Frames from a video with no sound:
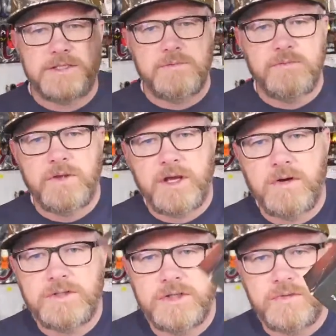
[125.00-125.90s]
The the
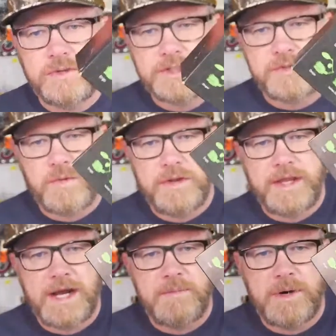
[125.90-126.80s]
go-to one is the one
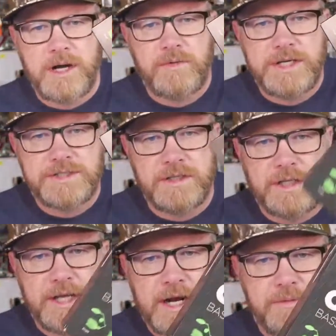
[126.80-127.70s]
that I bought recently, and I